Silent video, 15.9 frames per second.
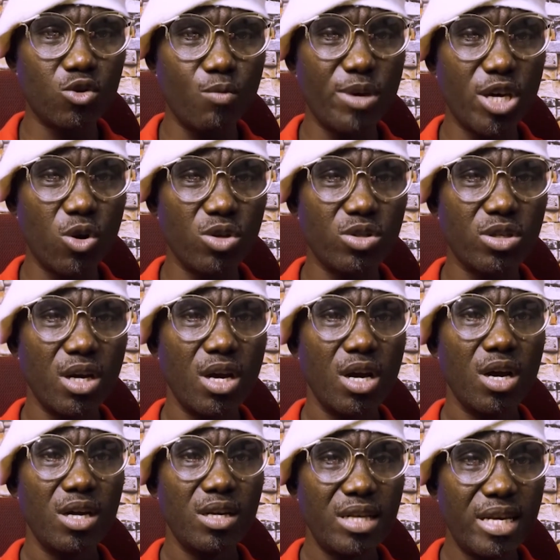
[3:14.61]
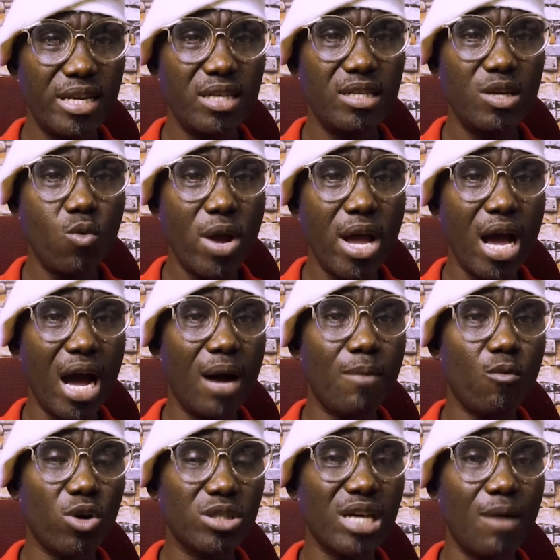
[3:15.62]
So because the way
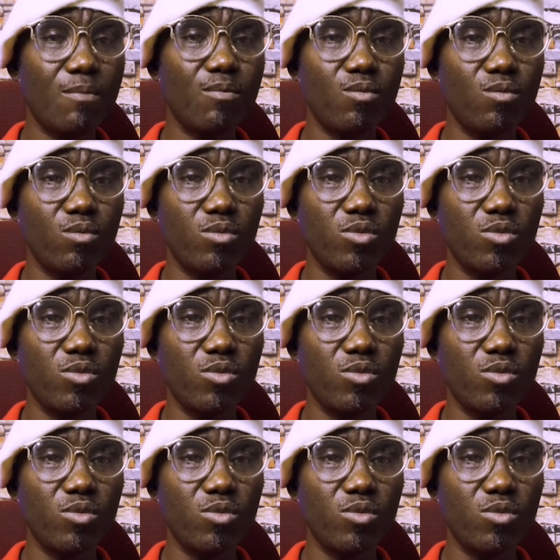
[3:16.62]
what I'm